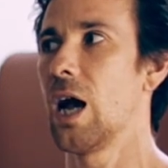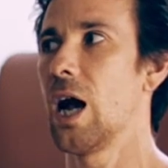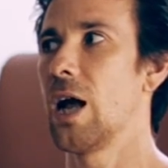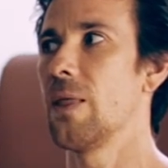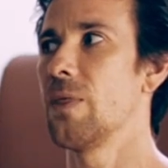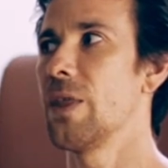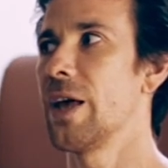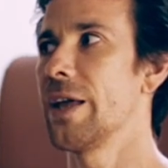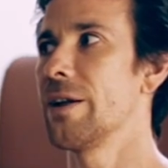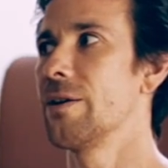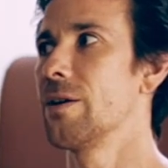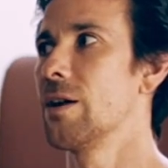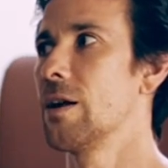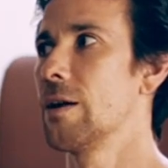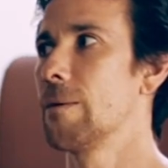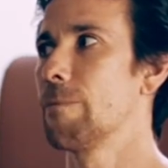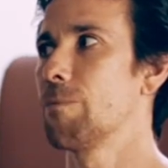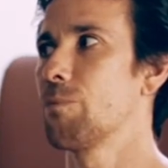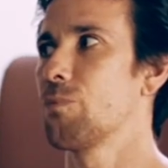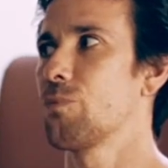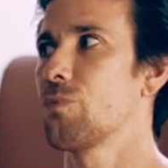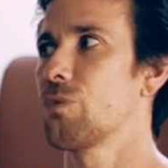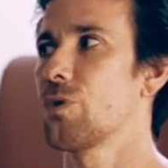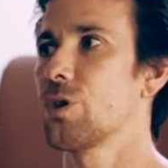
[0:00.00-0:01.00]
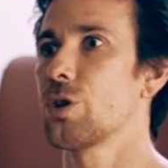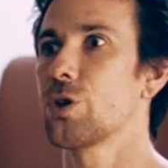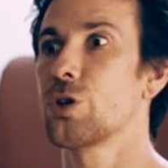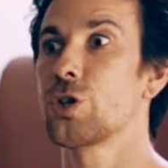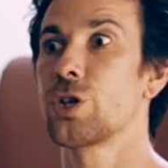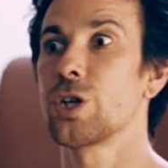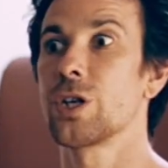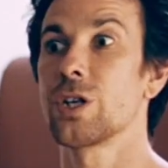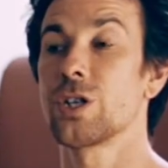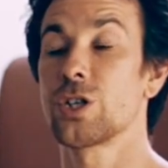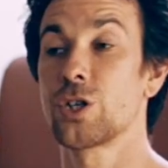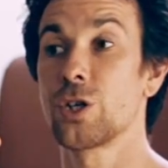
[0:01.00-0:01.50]
and then
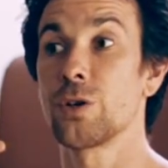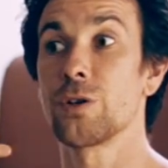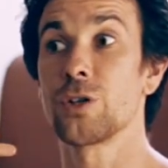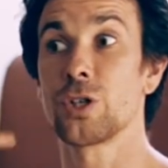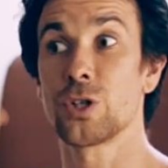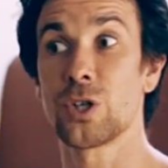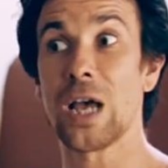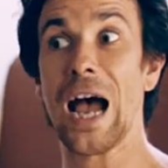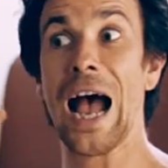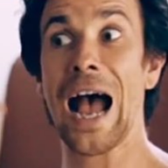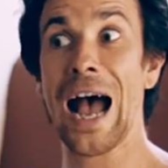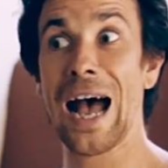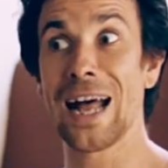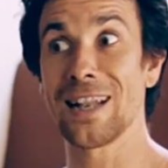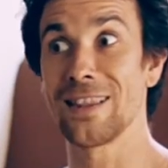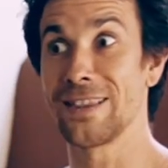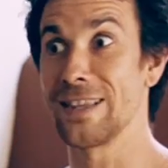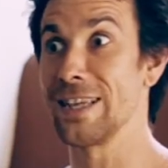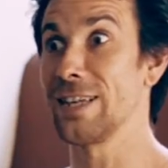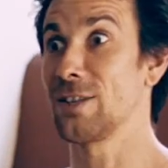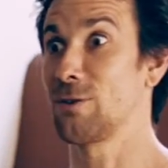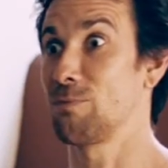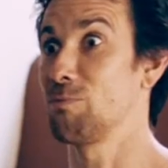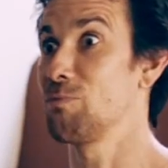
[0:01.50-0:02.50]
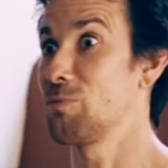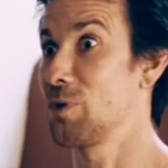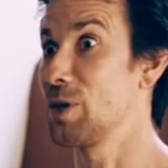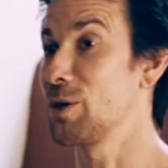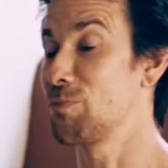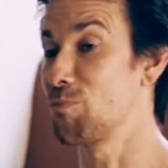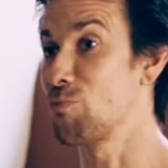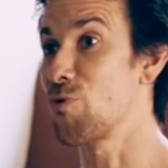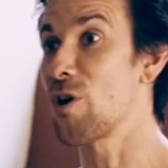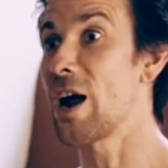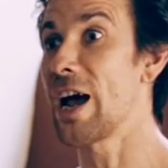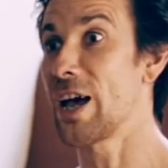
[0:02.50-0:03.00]
to add this
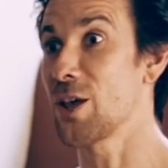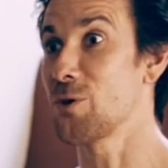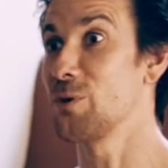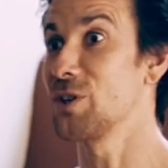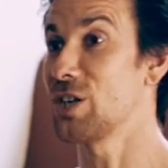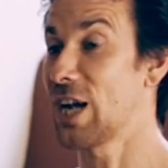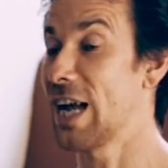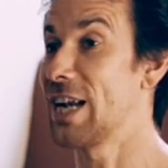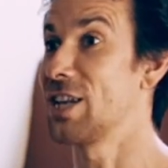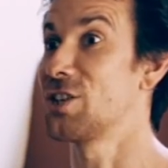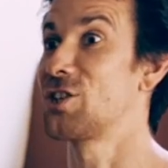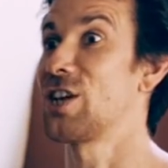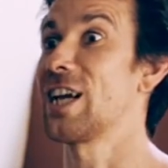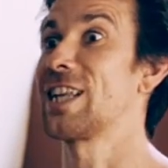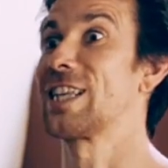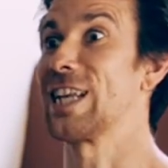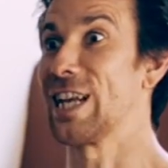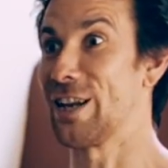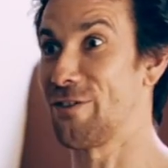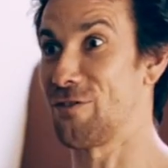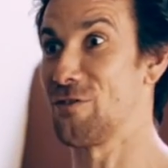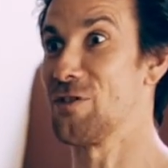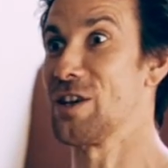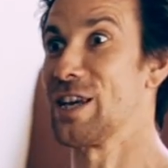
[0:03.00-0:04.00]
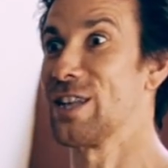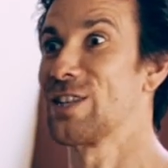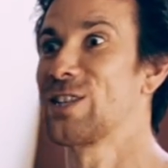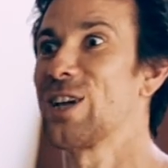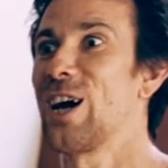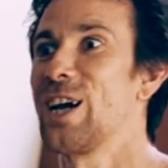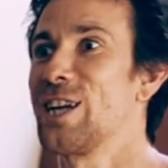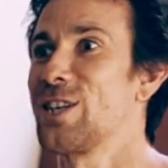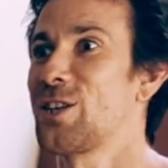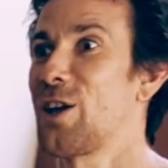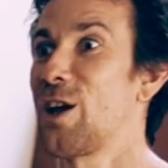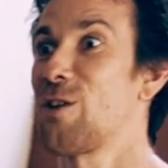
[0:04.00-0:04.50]
breath, which energetically from the
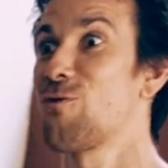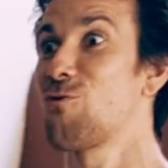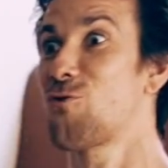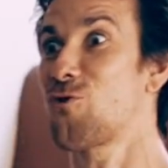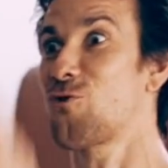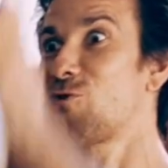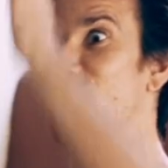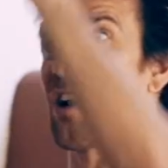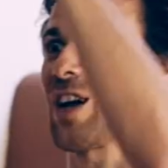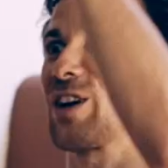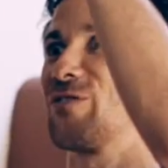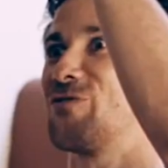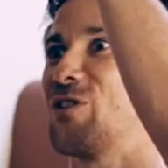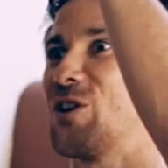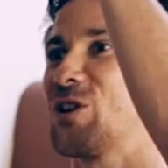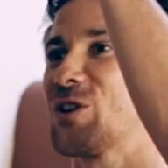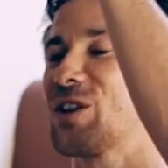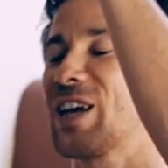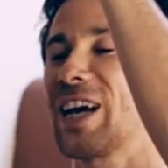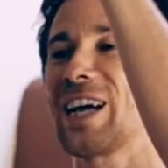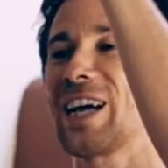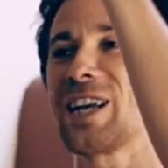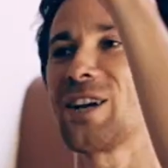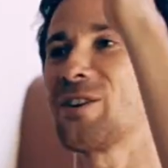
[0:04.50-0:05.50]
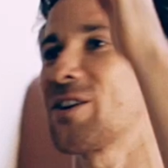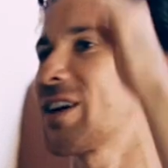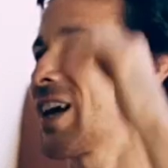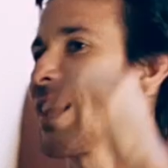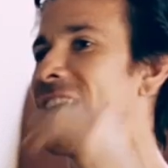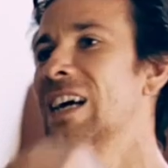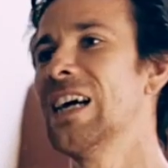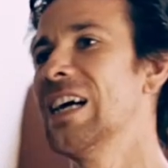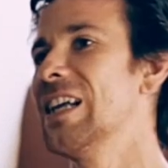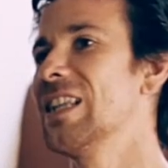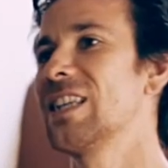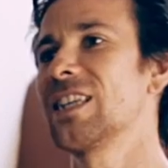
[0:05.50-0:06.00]
inside is going like a volcano again.
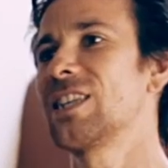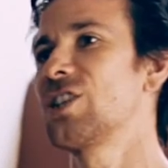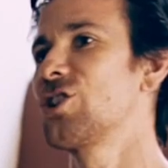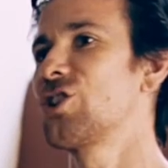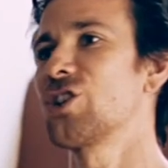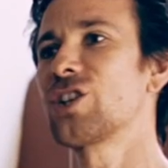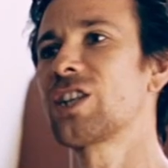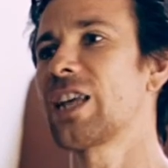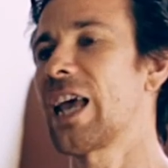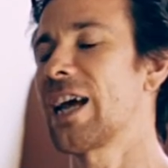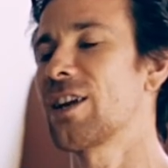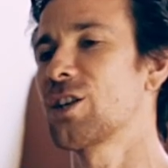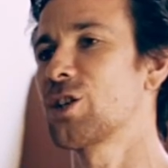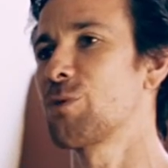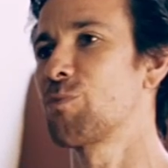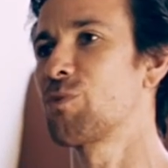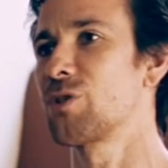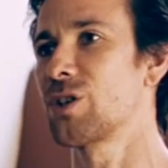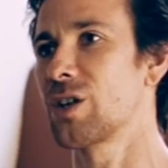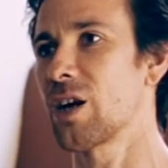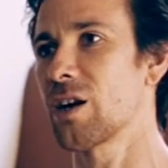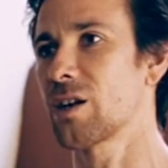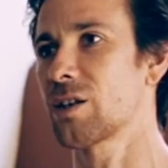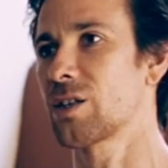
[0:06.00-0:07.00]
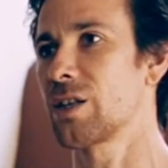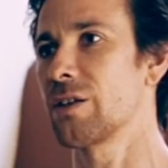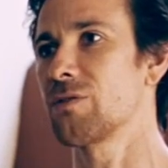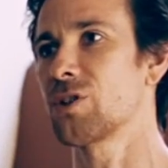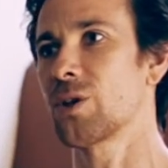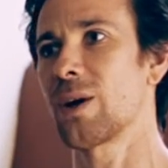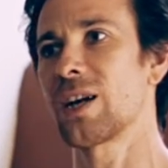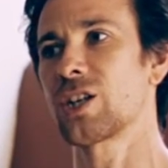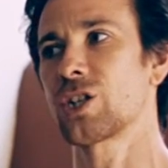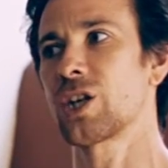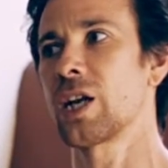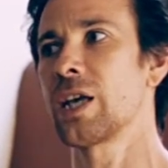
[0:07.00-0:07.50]
This is just counterproductive.
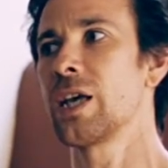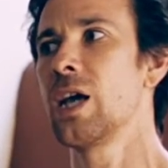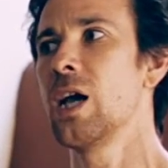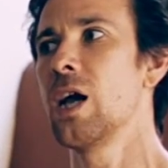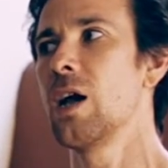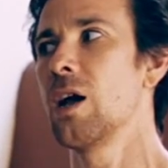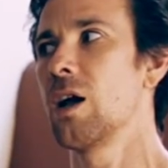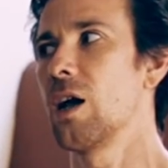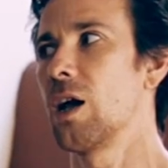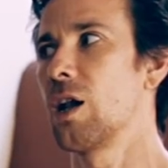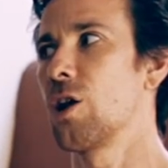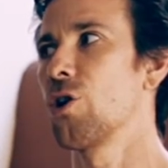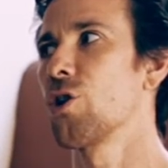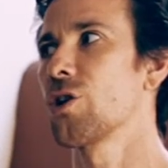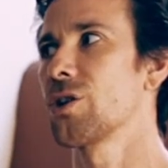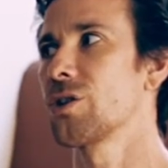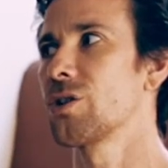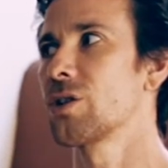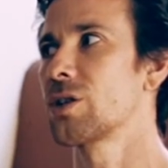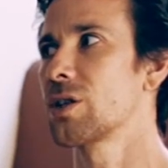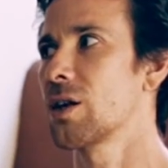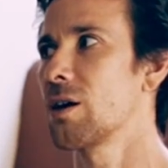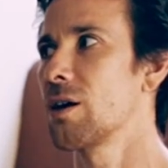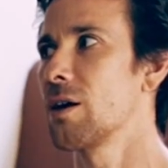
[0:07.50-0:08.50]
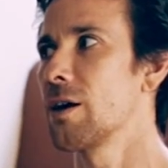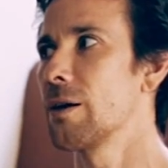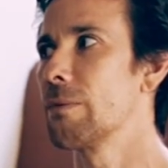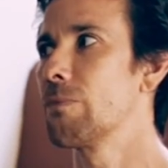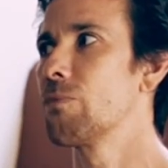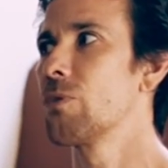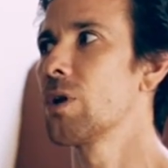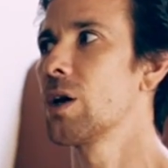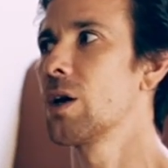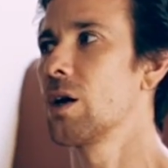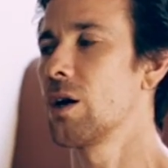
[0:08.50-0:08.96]
So actually, a lot of the time,